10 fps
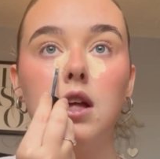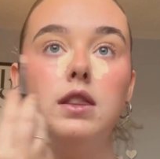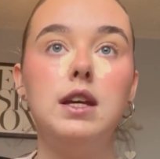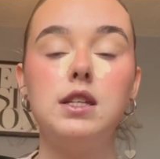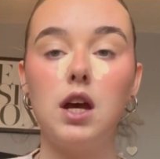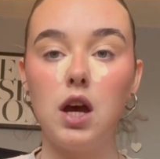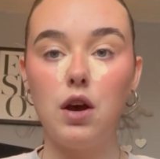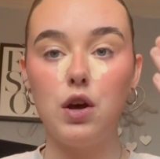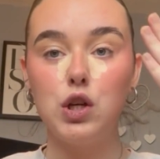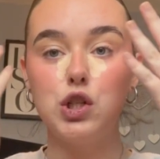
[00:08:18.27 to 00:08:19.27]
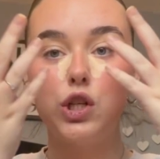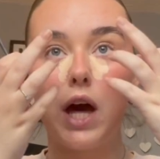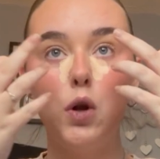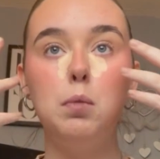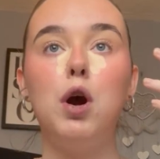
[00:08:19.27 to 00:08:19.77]
these
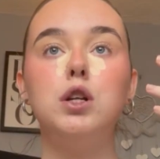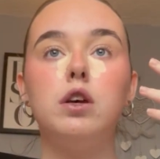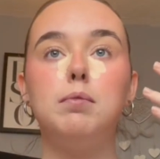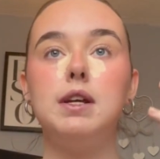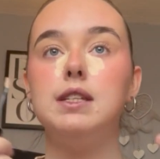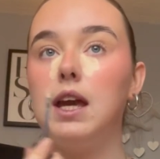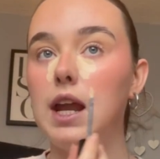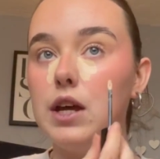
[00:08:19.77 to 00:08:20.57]
shadow parts of my skin.